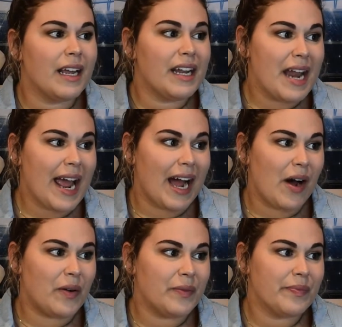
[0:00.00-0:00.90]

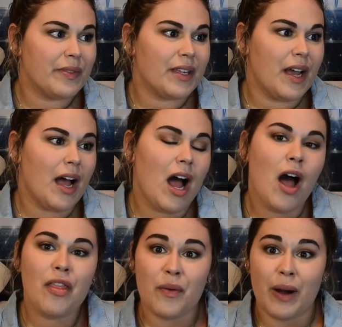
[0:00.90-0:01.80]
Now,
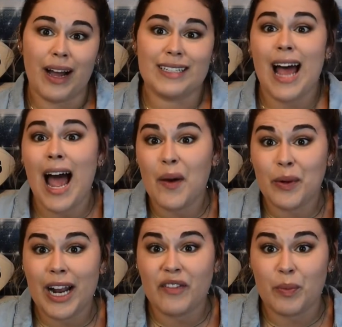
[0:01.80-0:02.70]
otherwise, I
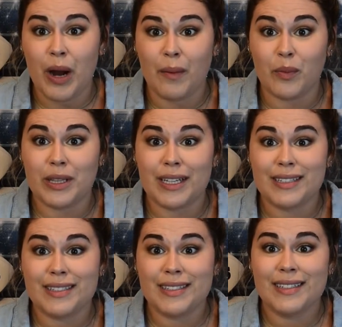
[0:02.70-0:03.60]
wouldn't have a problem with
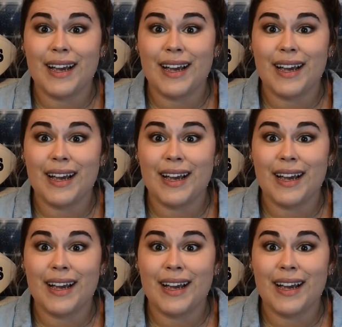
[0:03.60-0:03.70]
this.